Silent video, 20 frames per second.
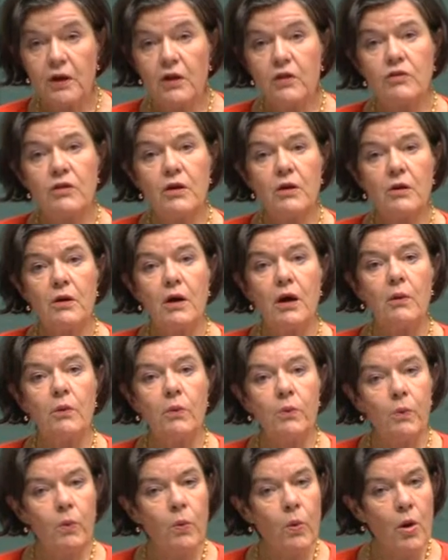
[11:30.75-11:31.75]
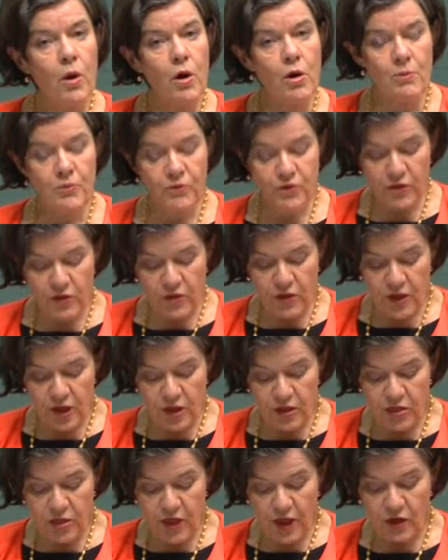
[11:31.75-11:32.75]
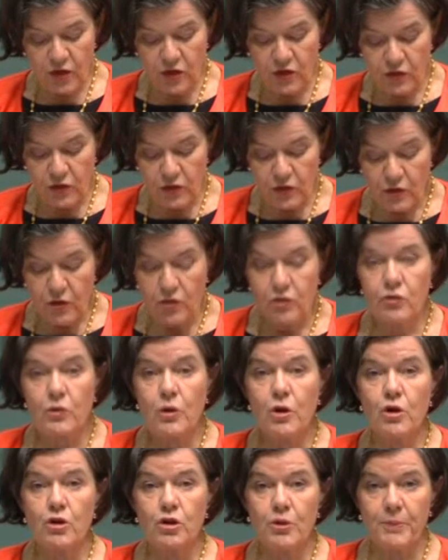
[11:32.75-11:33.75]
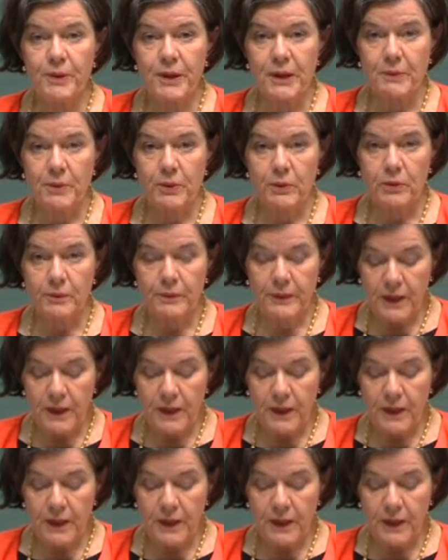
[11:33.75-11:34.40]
So a warm, sincere thank you to all the people